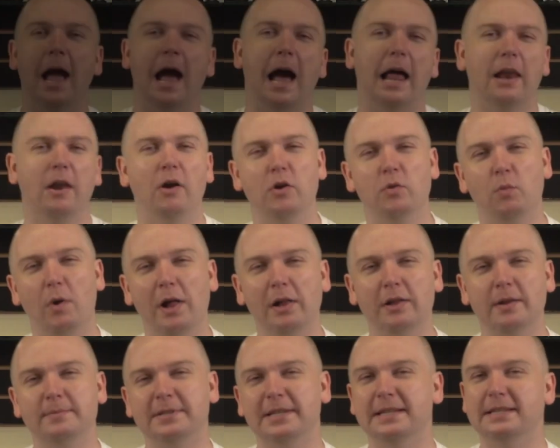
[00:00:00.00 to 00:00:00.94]
Hello and
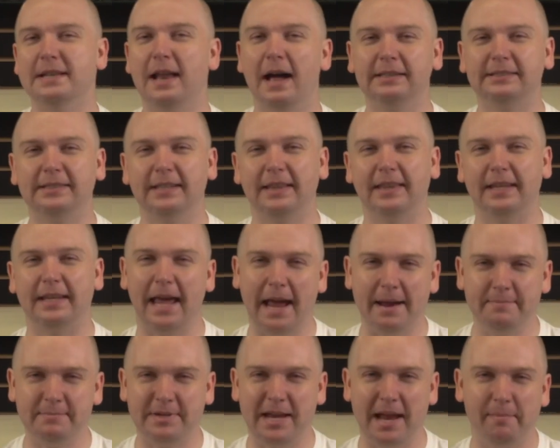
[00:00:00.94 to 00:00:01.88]
welcome to Knights at the
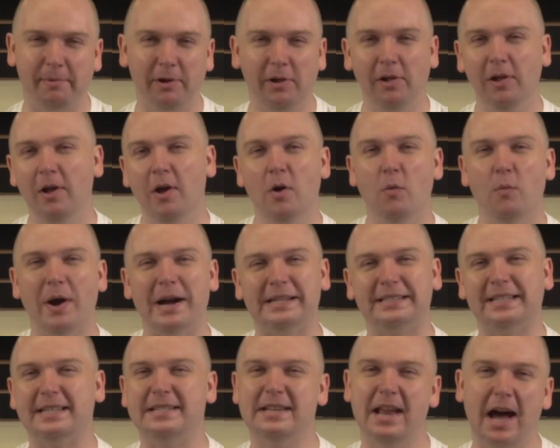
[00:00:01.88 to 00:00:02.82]
Game Table, where
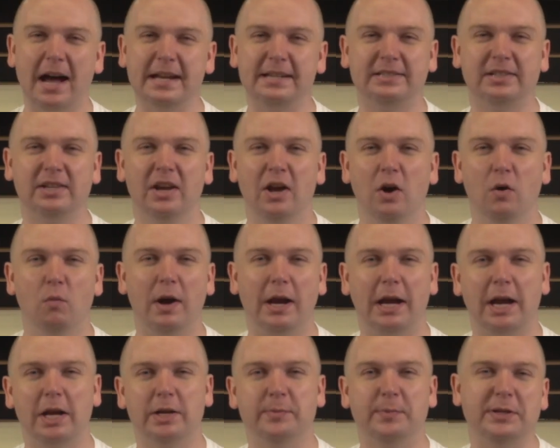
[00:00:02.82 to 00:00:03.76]
tonight
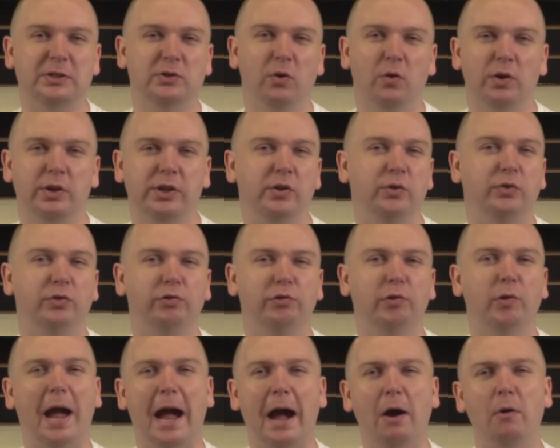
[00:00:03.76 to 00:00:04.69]
we're going to be talking you
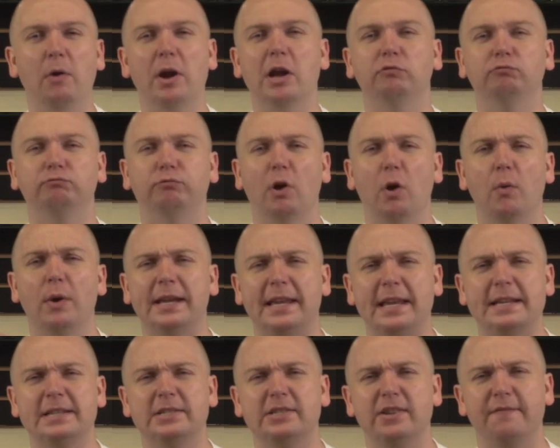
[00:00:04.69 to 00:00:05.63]
through how heroic
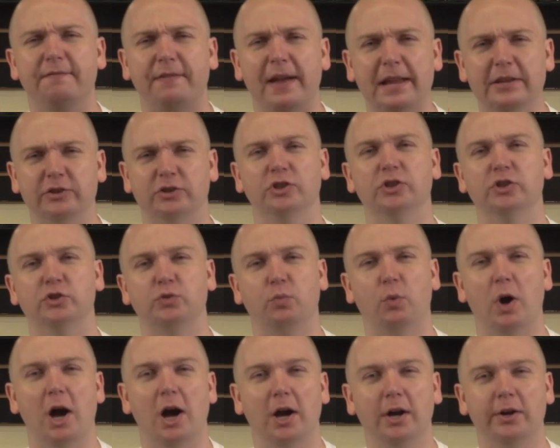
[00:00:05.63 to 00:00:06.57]
interventions
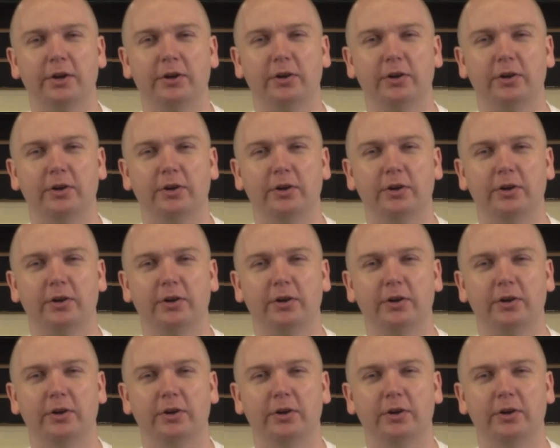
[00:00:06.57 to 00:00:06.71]
work.